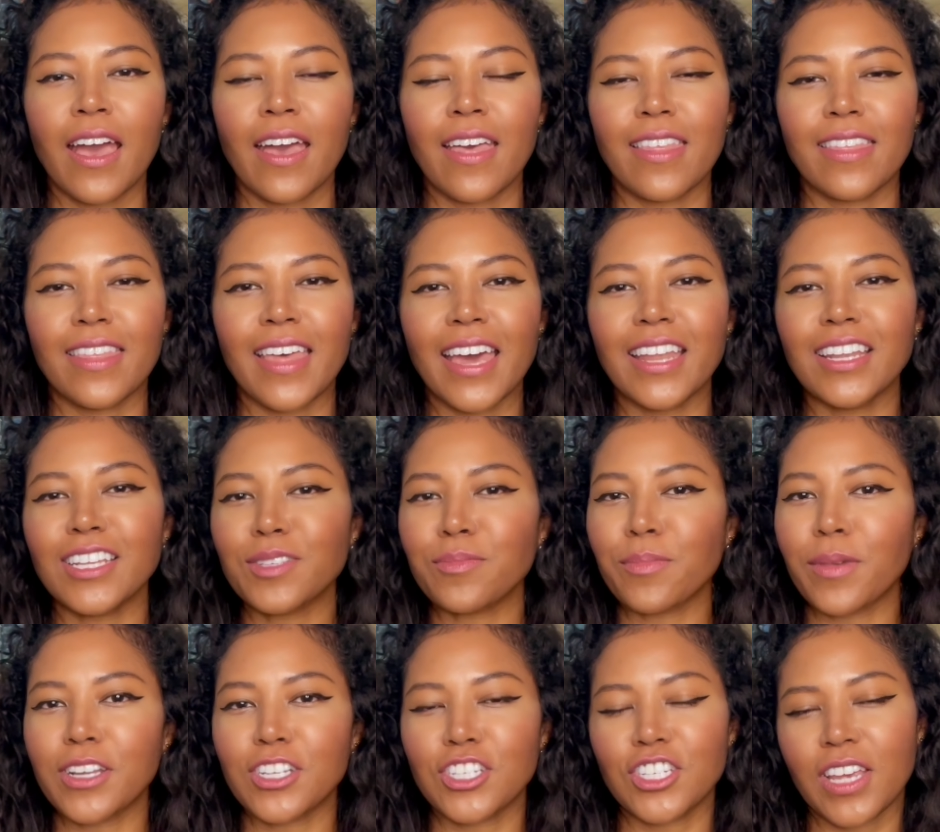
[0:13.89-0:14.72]
That is
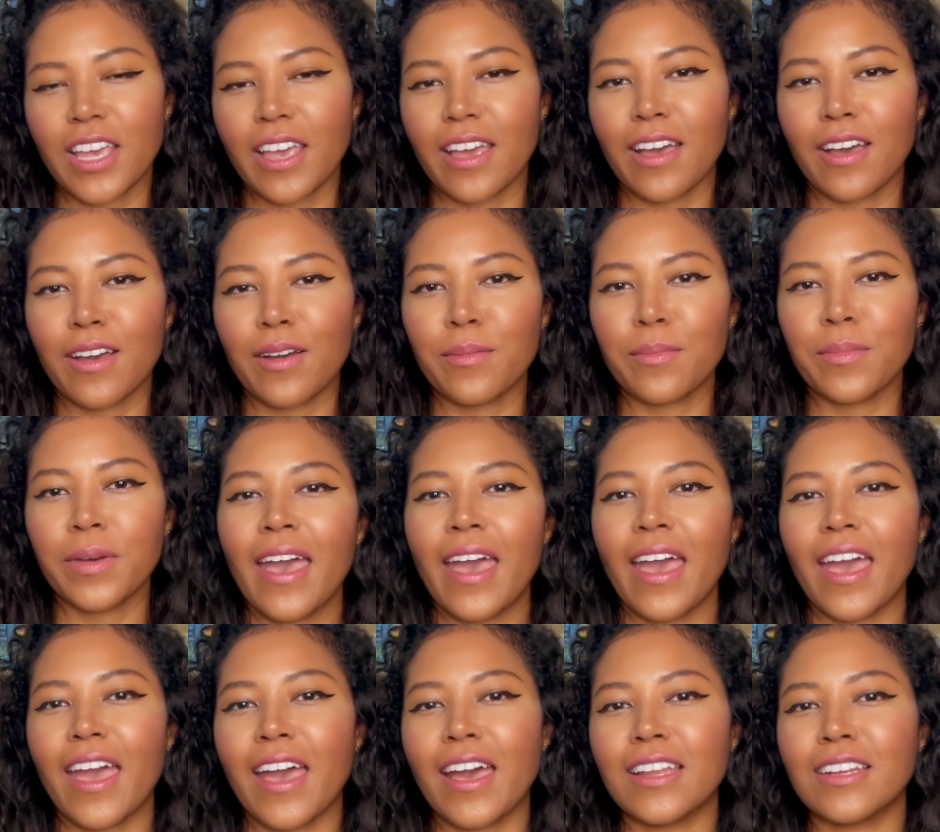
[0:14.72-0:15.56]
my jam,
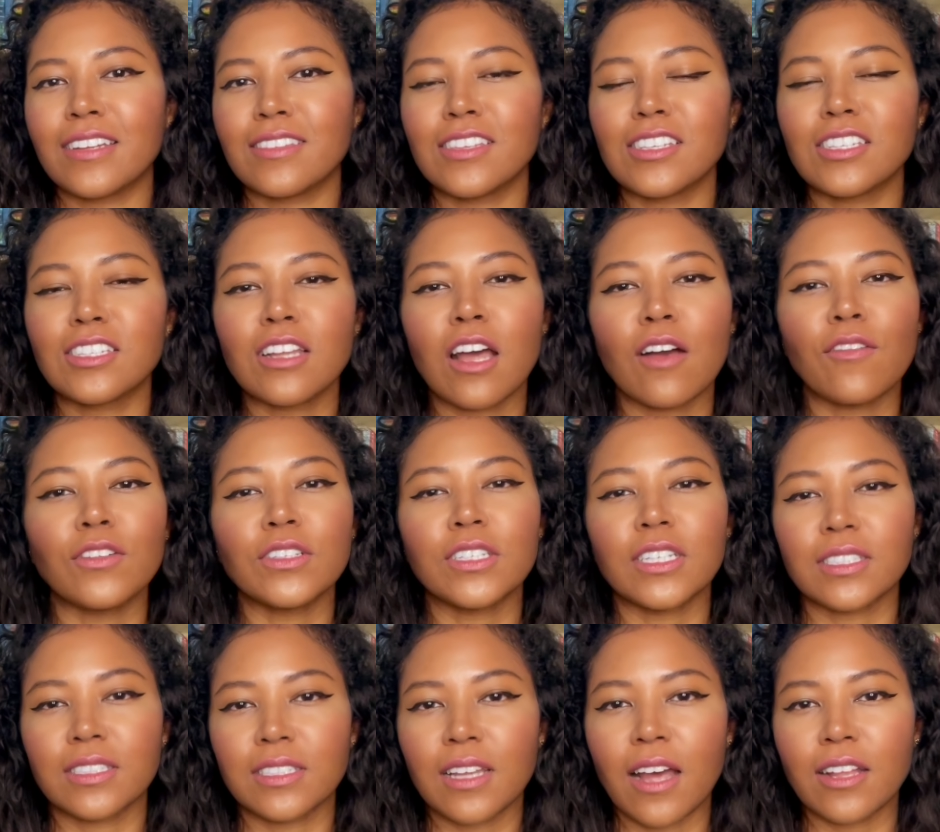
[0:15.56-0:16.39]
and this novel
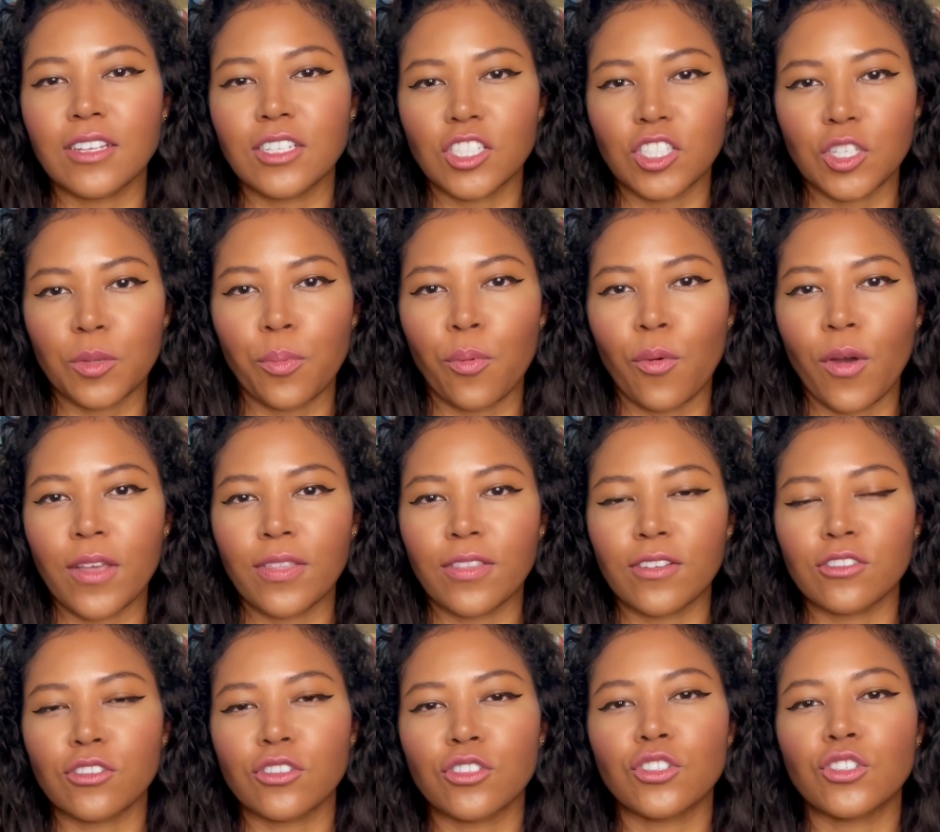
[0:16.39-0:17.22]
does not disappoint.
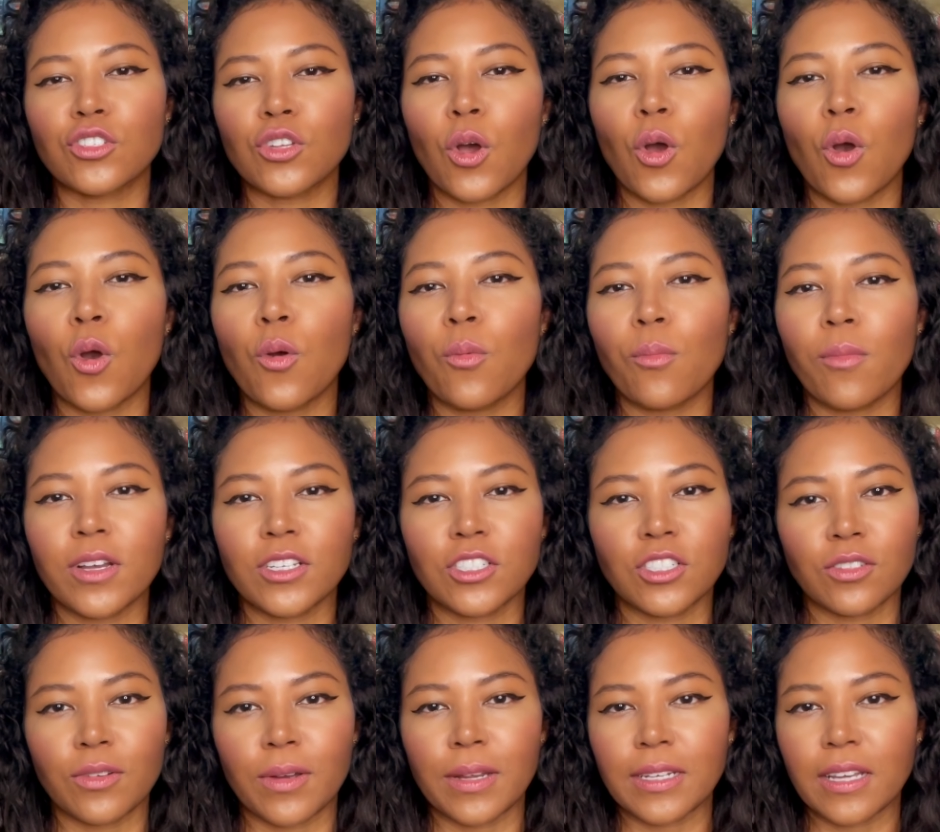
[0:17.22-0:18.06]
There's so
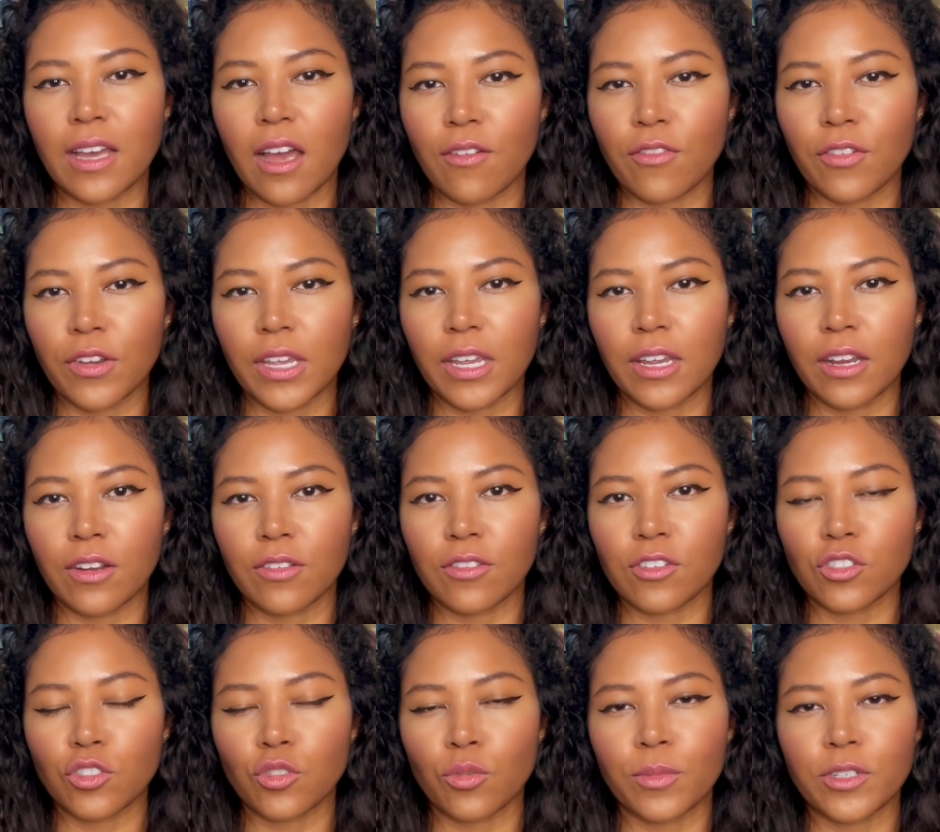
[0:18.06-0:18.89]
much to uncover here.
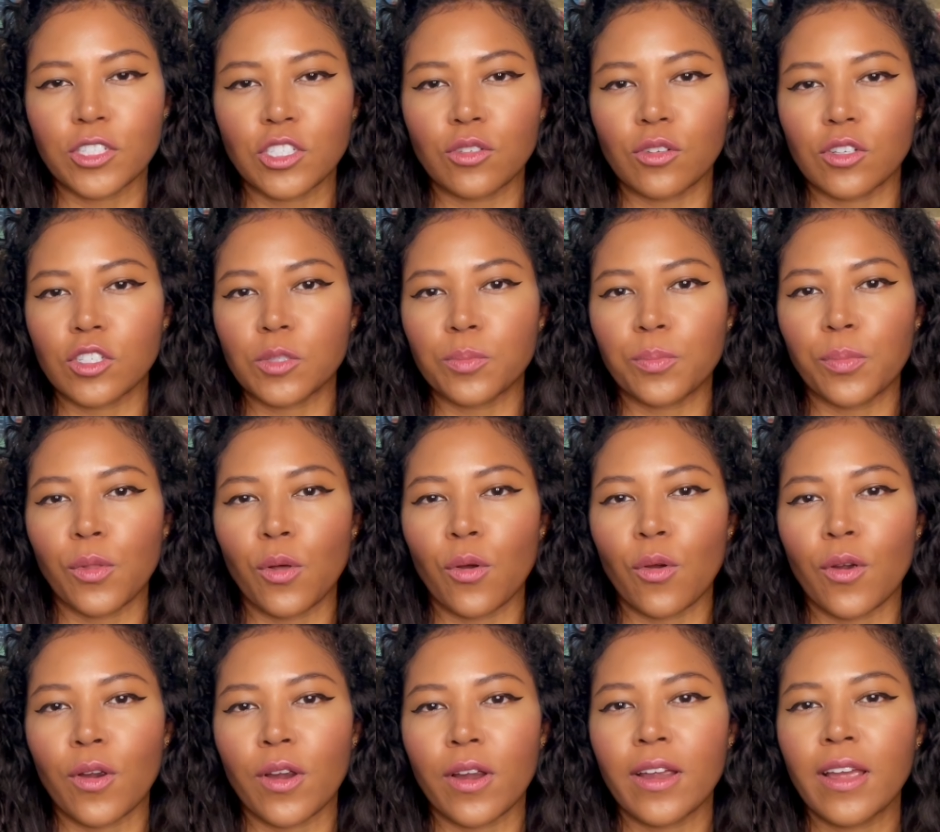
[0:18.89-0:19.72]
There's so much to
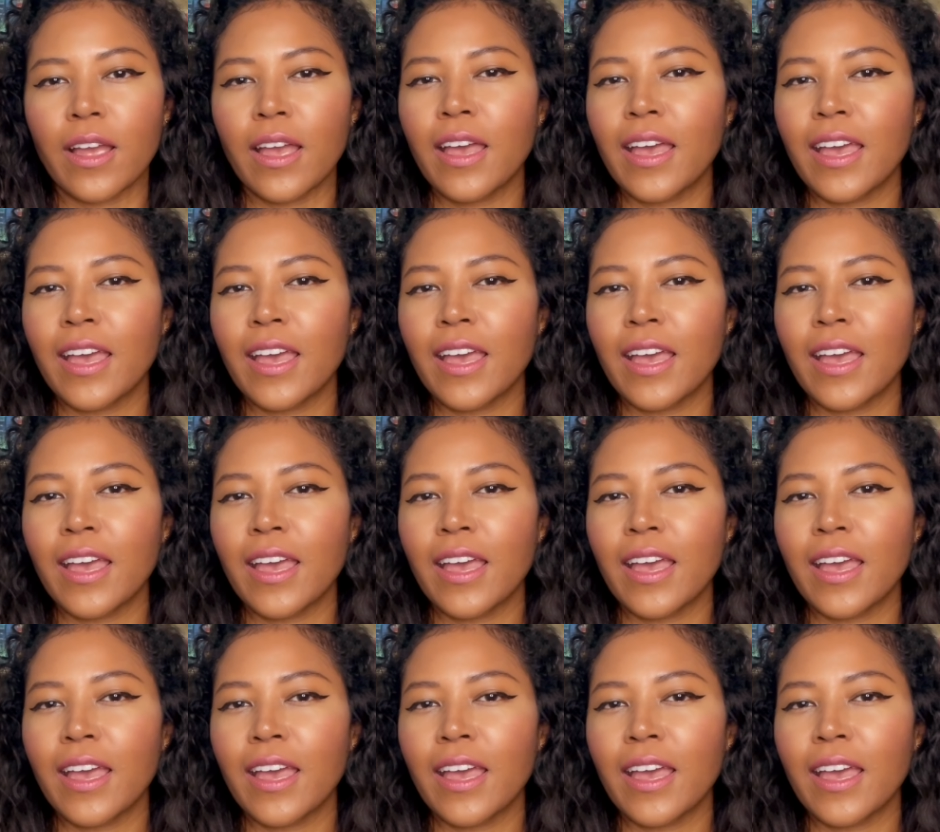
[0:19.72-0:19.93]
explore.